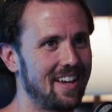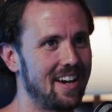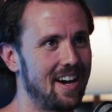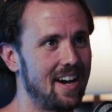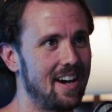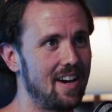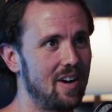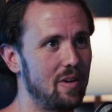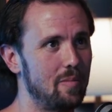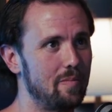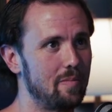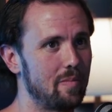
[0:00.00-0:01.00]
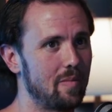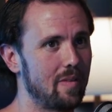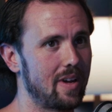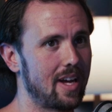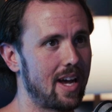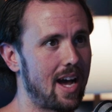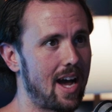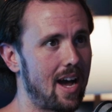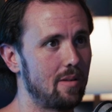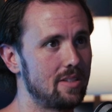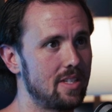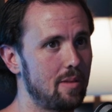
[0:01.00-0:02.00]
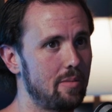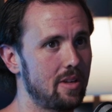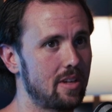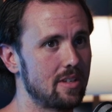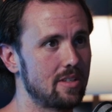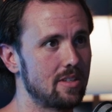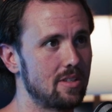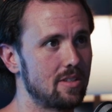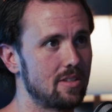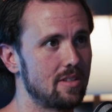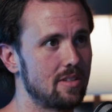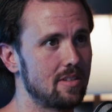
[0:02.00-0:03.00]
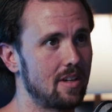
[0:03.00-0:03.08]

I would say because it's